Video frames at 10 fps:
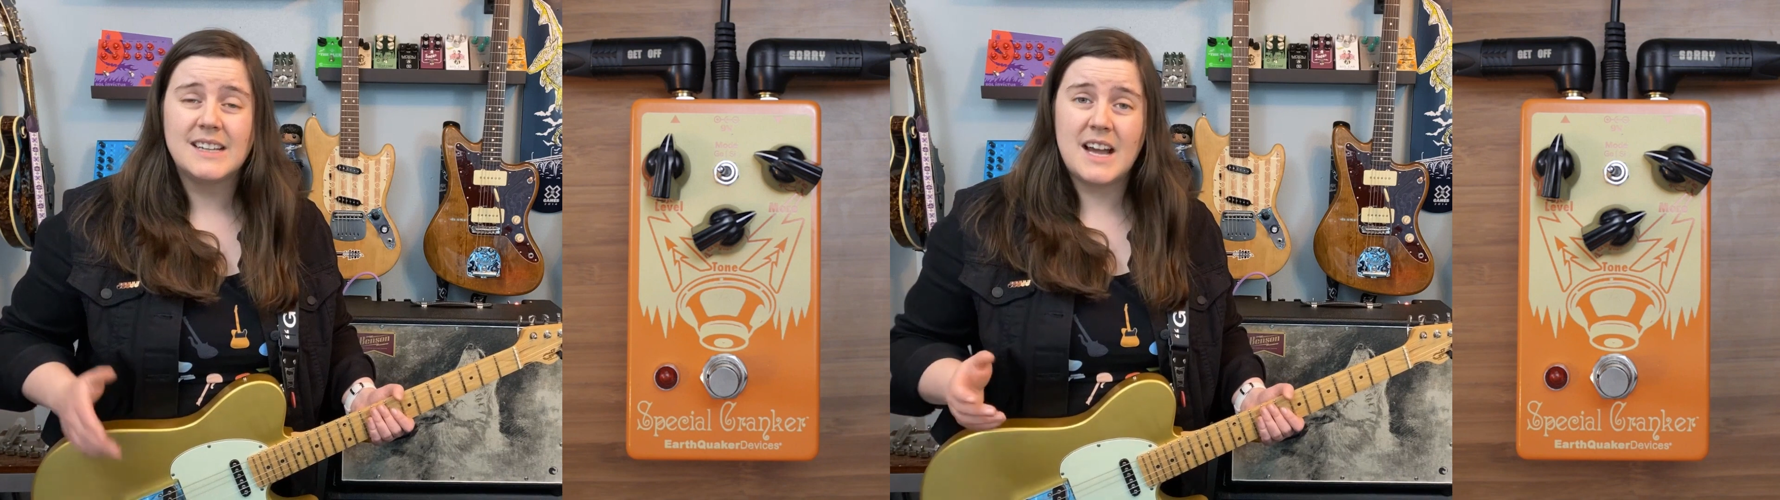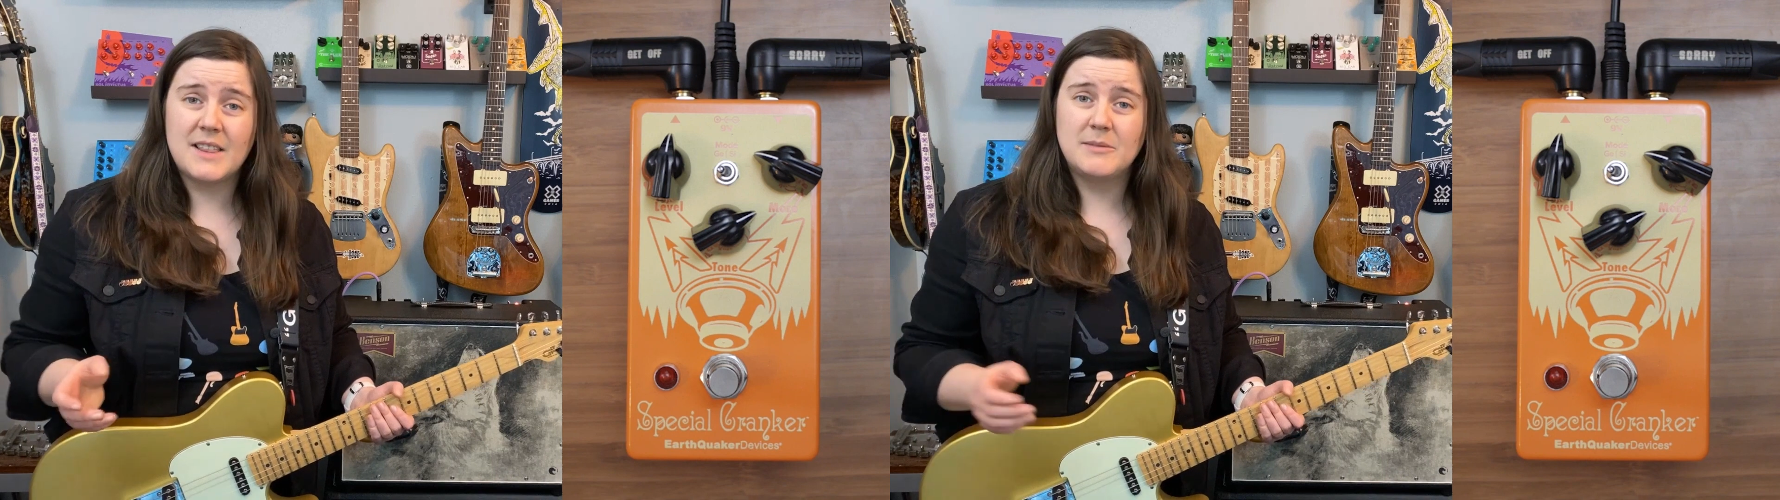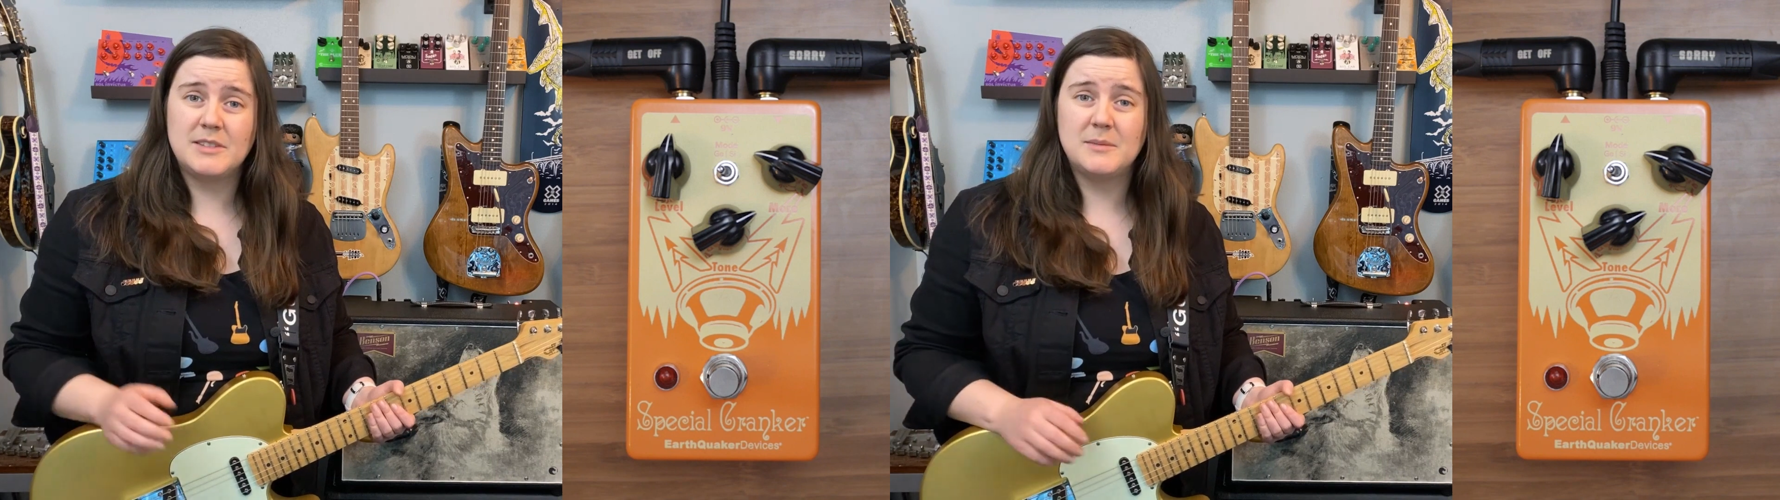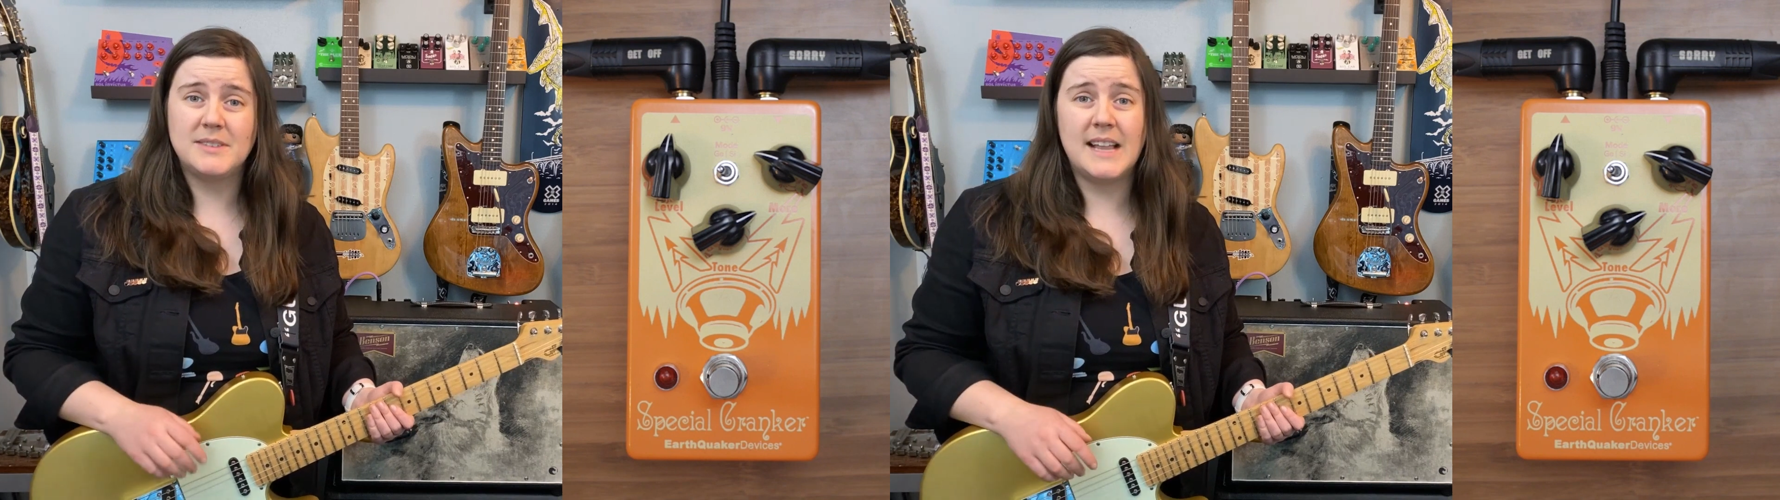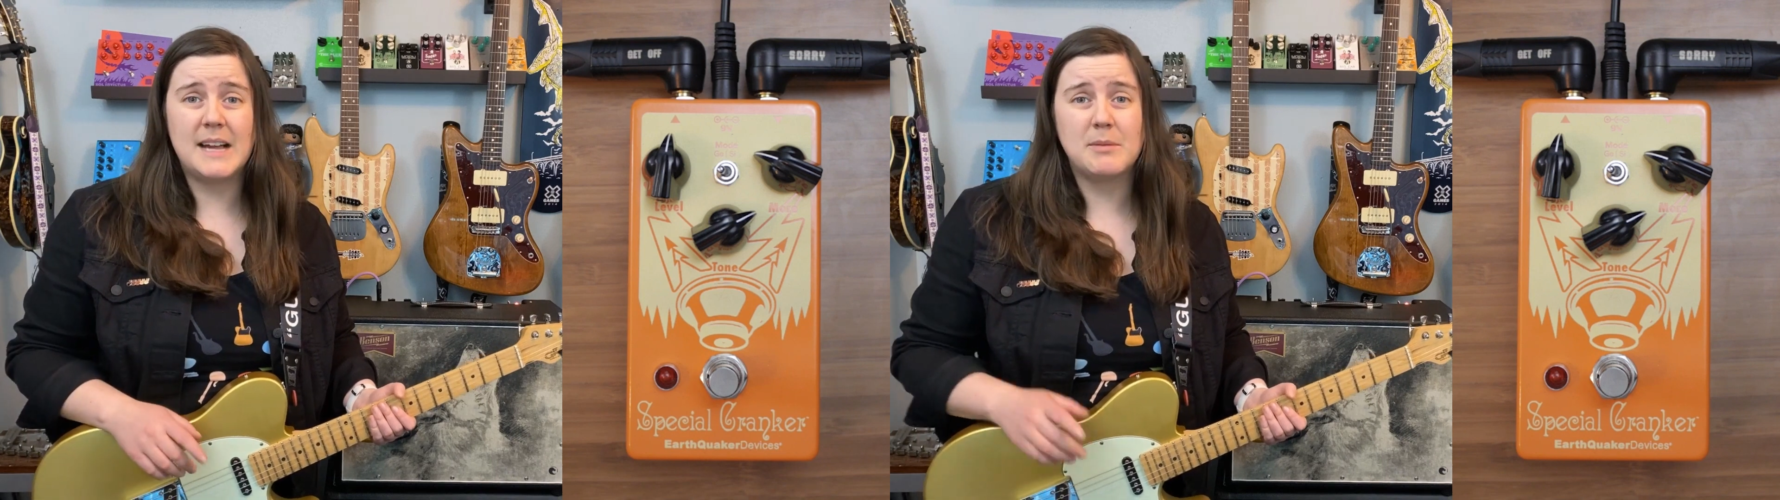Cut them some
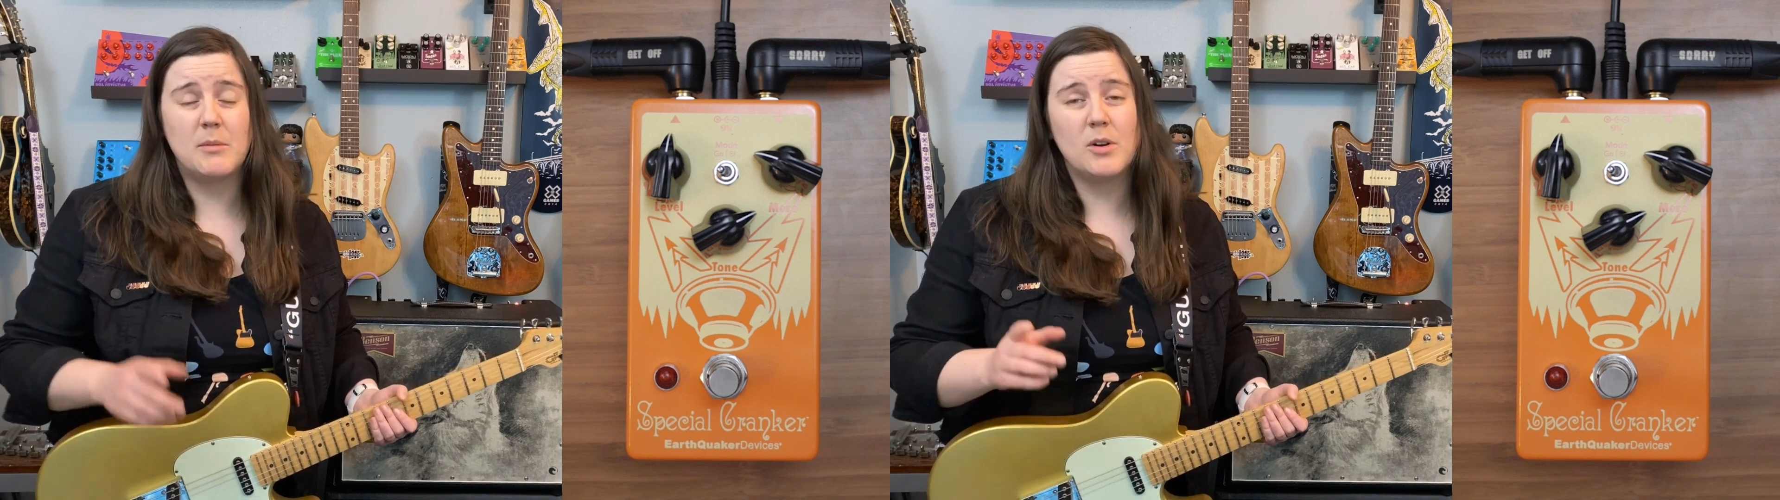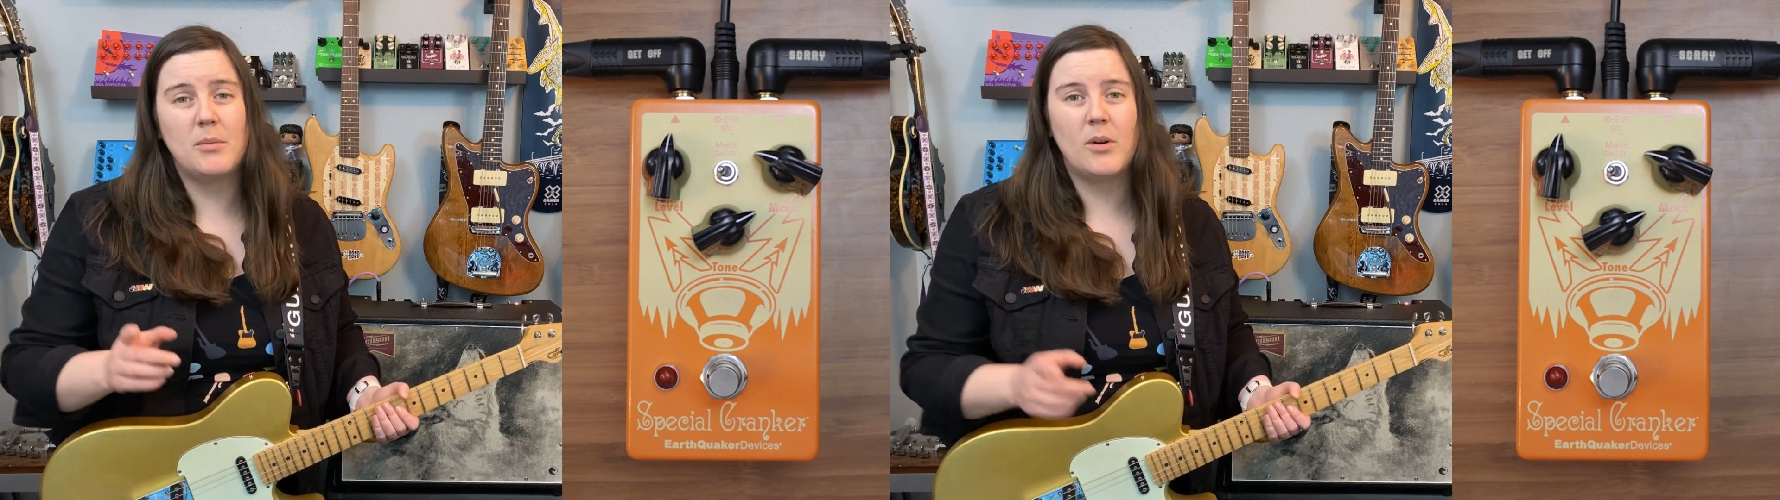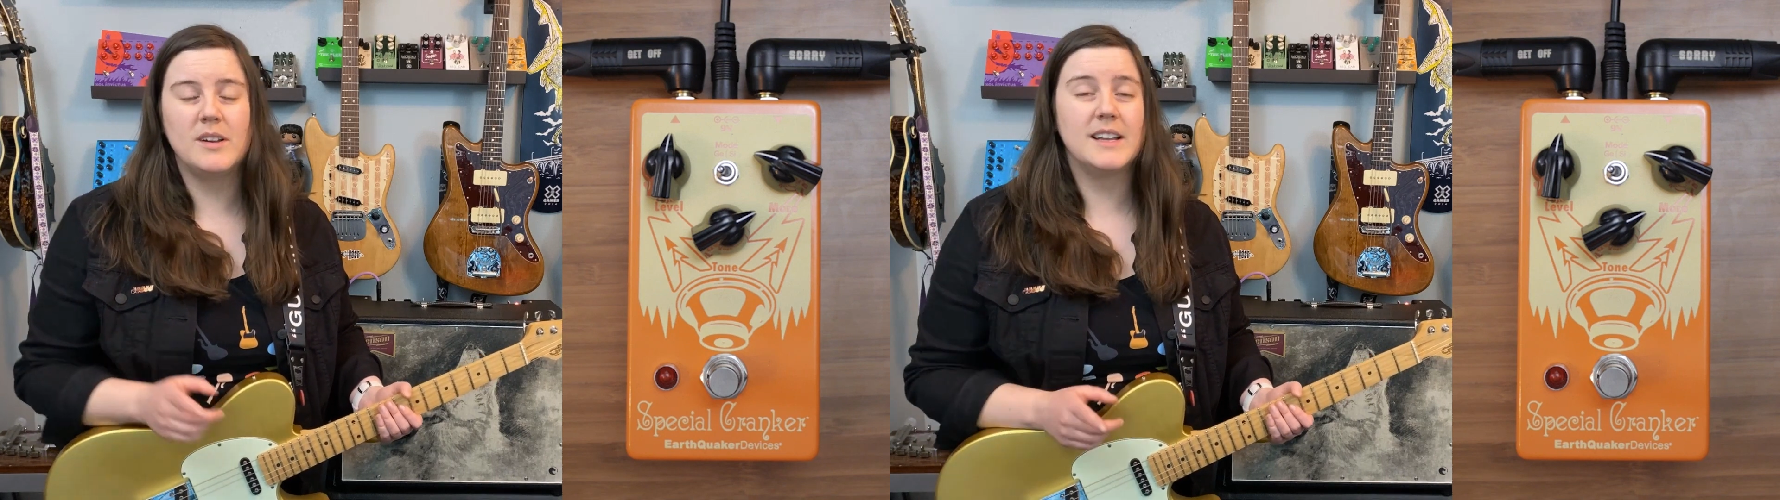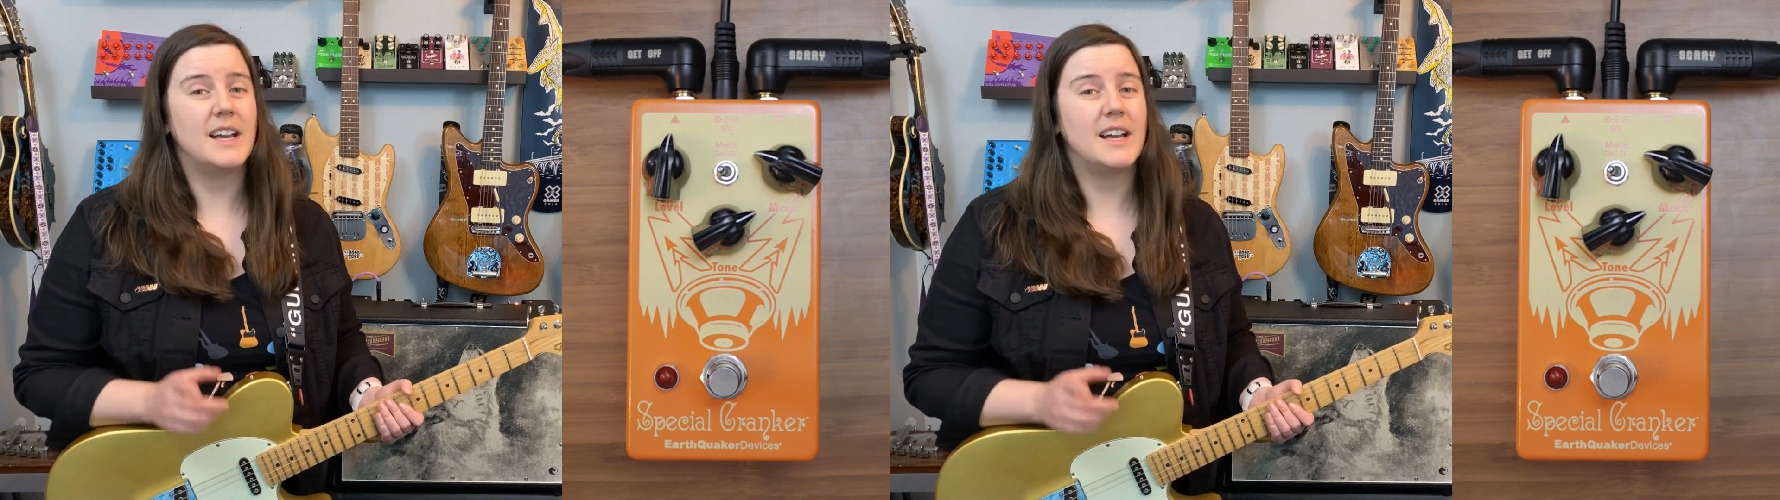slack, but more importantly,